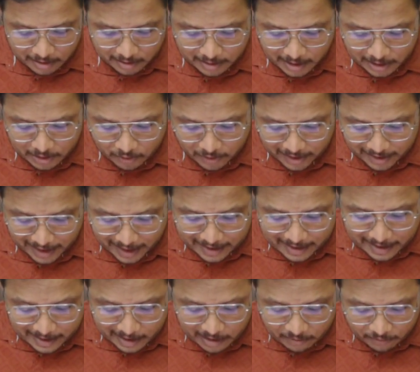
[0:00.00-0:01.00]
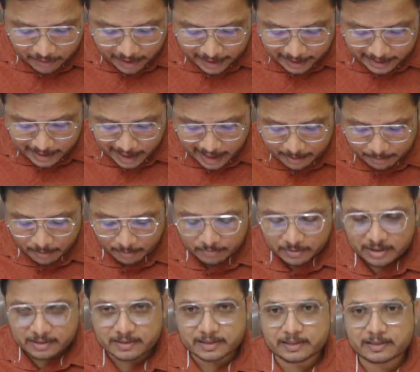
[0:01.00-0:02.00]
then you can identify type of
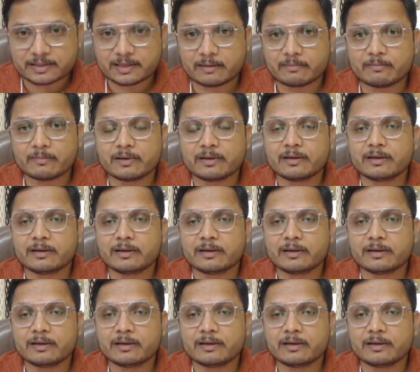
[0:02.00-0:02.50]
the system.